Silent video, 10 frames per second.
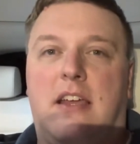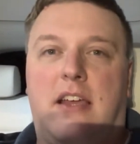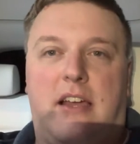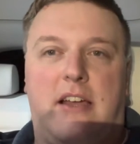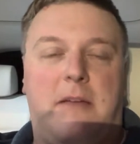
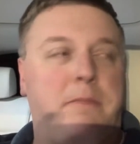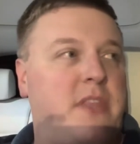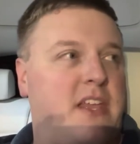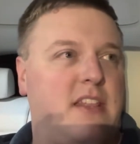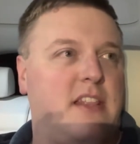
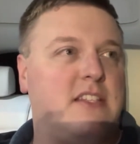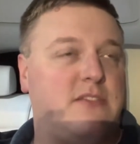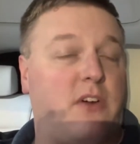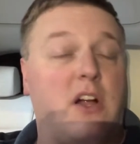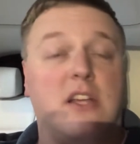As
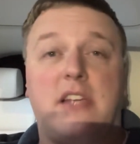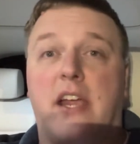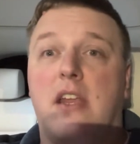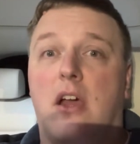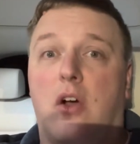far as
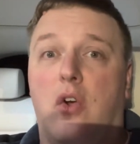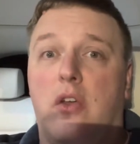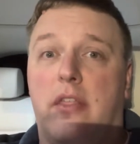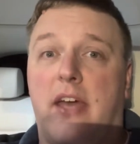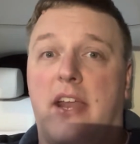I know,
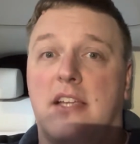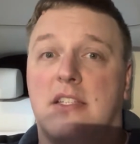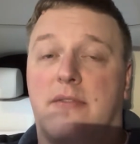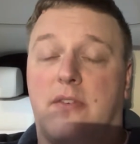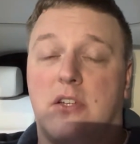that
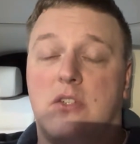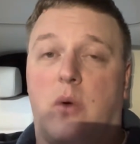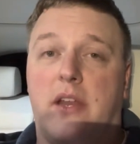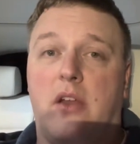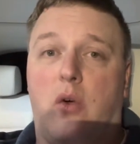is the first
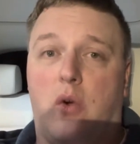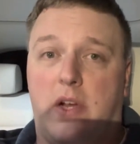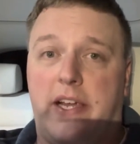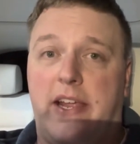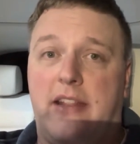one in
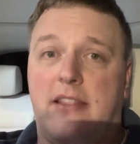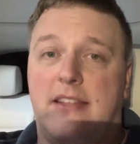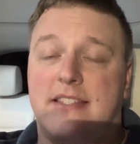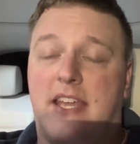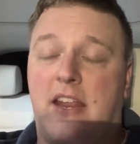Oregon
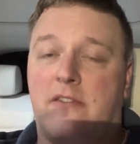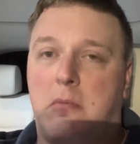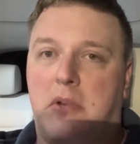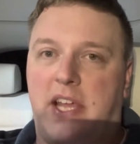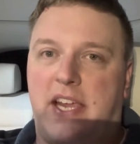that's getting
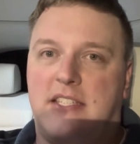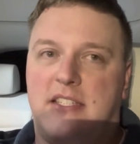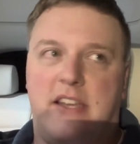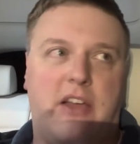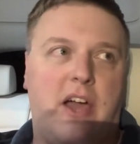
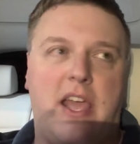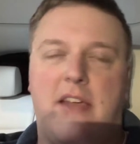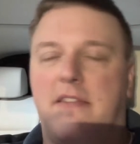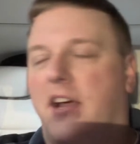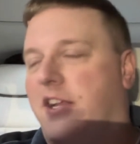replaced. Now, I
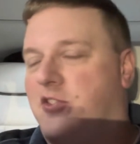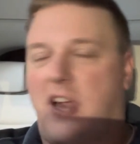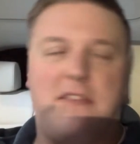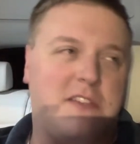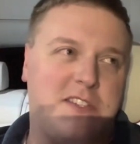have not
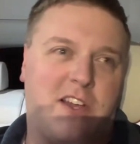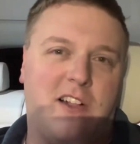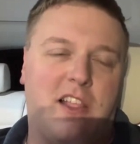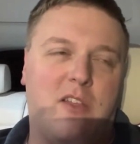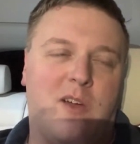traveled to
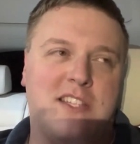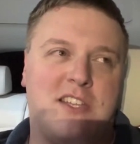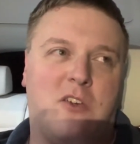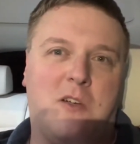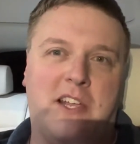all of the ones
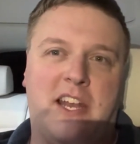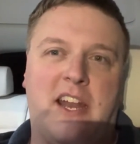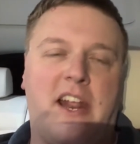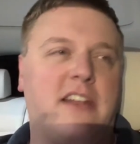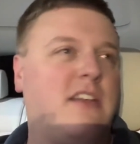in Oregon
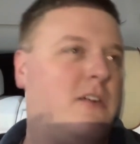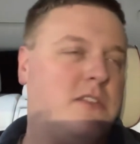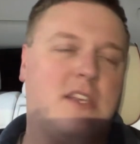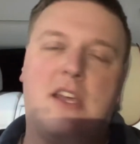and I don't